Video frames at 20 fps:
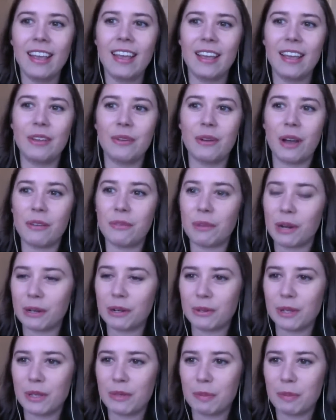who I've
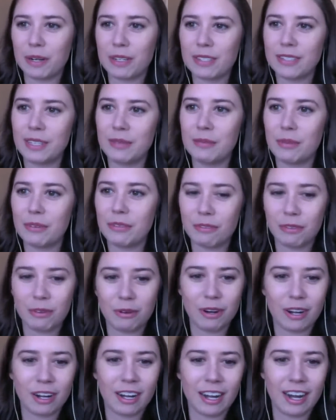worked with personally
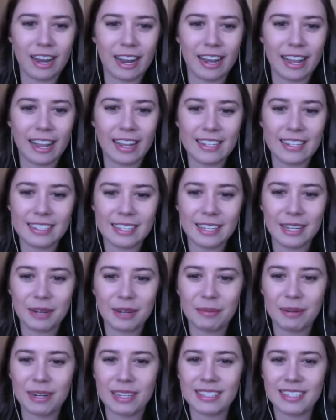before and can't sing
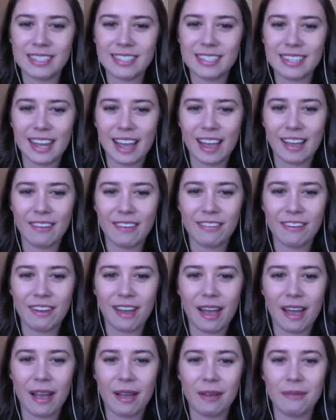her praises enough.
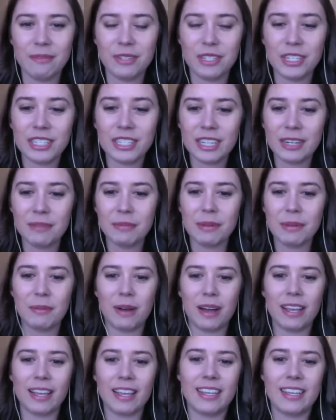She's going to be
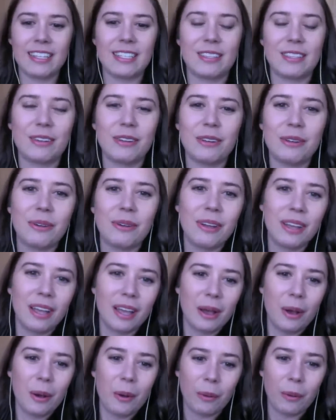walking us through
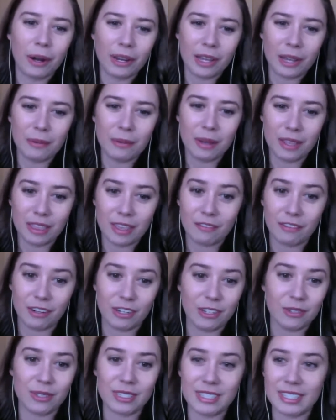working with a
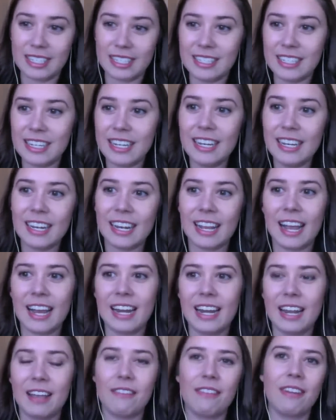virtual assistant and
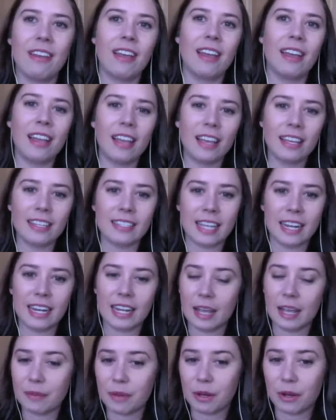kind of
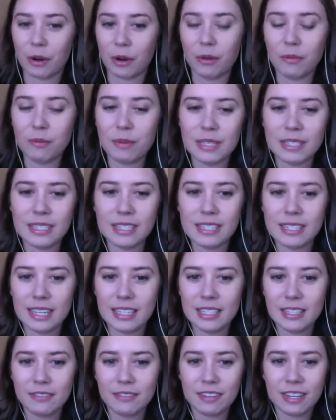setting up your own business
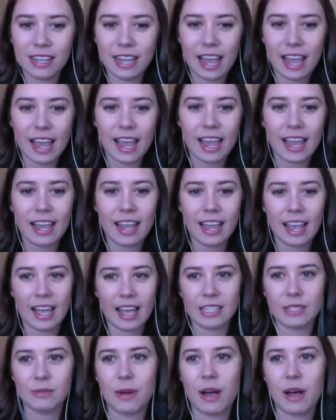as a VA,
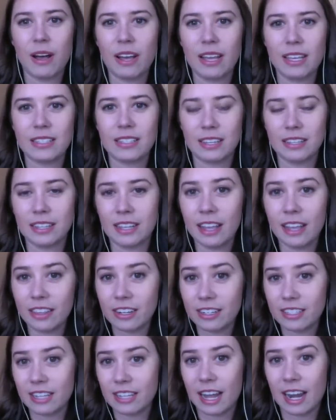as well as on the
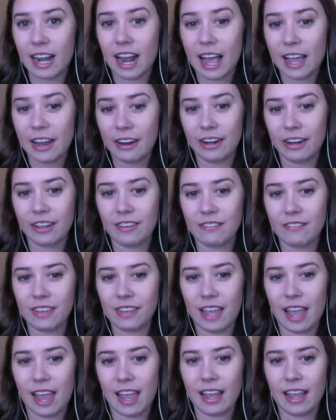other side, hiring a
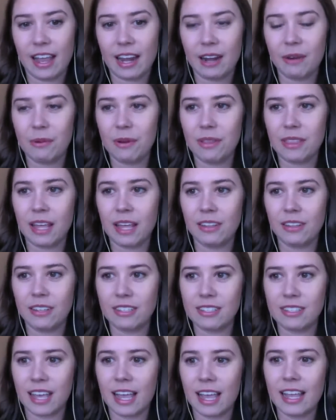VA and kind of what that
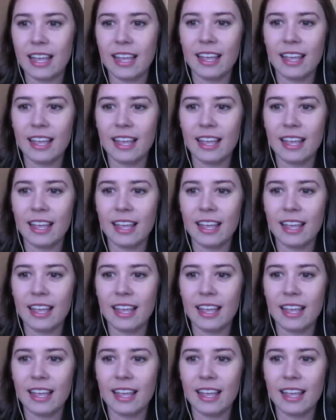looks like.